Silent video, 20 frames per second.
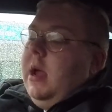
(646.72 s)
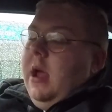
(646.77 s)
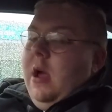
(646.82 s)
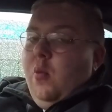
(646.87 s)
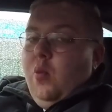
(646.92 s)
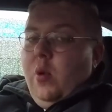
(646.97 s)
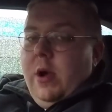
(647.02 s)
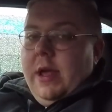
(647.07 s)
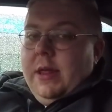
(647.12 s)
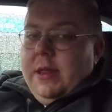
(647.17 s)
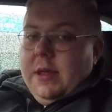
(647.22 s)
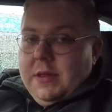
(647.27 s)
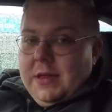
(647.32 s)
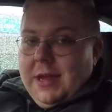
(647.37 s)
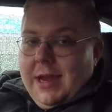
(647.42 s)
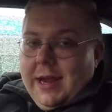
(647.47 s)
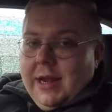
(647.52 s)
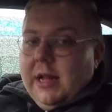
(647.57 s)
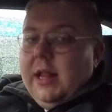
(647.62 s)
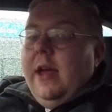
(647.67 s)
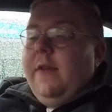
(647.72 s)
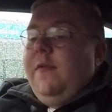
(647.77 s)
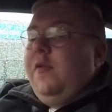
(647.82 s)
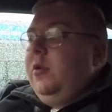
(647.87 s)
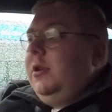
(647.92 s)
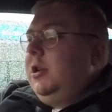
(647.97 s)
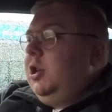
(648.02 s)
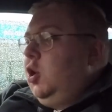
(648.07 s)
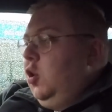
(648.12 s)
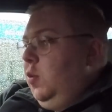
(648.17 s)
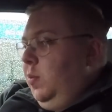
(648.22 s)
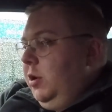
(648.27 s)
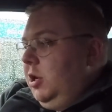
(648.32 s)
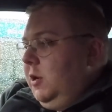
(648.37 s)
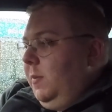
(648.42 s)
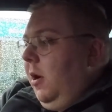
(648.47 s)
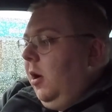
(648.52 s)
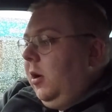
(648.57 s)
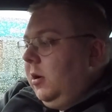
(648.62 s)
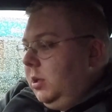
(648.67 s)
with the Eagle F1
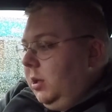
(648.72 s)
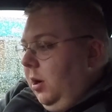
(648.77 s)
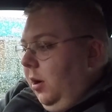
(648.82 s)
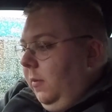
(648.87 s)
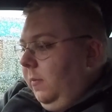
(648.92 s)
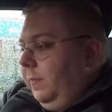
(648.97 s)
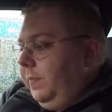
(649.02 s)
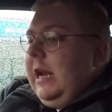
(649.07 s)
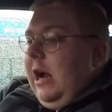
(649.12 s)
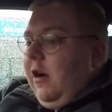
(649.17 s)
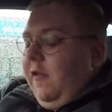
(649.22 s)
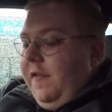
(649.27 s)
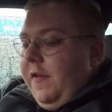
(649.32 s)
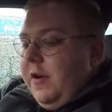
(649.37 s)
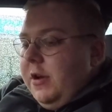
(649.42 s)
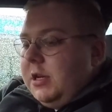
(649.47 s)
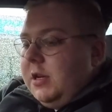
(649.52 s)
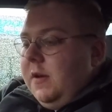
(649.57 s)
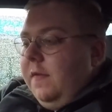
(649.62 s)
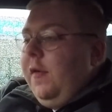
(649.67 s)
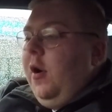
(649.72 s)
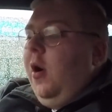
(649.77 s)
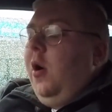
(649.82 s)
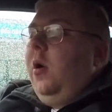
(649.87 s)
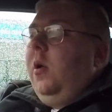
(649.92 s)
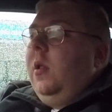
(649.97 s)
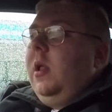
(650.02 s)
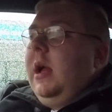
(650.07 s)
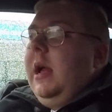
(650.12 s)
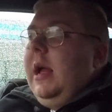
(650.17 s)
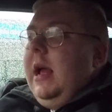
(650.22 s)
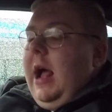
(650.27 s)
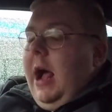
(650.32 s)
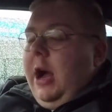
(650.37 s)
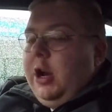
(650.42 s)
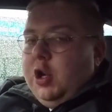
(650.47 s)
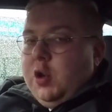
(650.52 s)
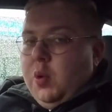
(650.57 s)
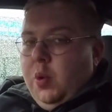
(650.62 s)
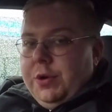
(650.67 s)
SuperSports on. Now, first of all, I
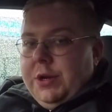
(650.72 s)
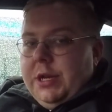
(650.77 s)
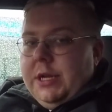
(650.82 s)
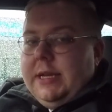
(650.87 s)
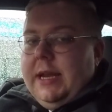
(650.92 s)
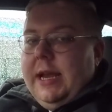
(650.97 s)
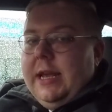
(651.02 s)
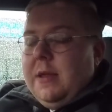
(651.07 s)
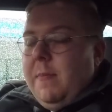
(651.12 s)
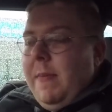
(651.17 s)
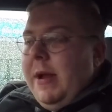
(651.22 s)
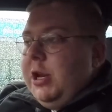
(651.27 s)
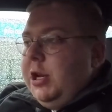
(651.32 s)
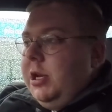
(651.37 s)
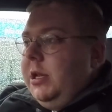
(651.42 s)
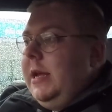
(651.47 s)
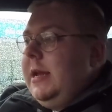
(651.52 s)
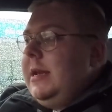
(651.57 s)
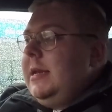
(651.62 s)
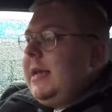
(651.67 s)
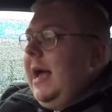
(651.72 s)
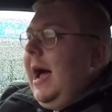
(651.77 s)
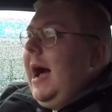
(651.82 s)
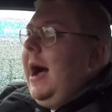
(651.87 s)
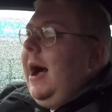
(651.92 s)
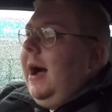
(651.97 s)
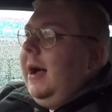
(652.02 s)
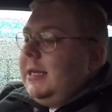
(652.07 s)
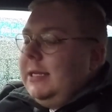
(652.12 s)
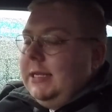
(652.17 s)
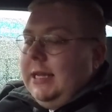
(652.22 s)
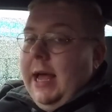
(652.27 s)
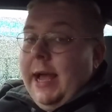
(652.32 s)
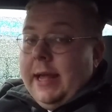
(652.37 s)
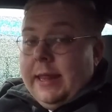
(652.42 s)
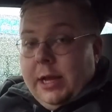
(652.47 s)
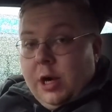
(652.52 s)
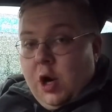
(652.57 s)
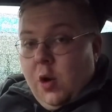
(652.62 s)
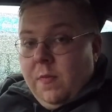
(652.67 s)
just want to say the Michelins are
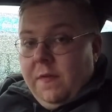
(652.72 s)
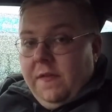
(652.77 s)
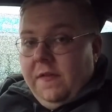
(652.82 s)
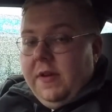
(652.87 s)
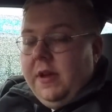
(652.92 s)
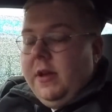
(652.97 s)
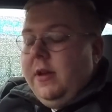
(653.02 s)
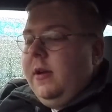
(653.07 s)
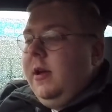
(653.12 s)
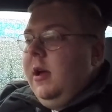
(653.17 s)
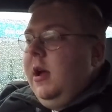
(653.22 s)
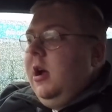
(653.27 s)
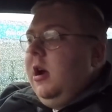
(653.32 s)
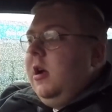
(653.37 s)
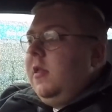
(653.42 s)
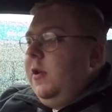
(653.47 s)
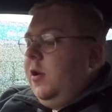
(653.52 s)
slightly comfier, they're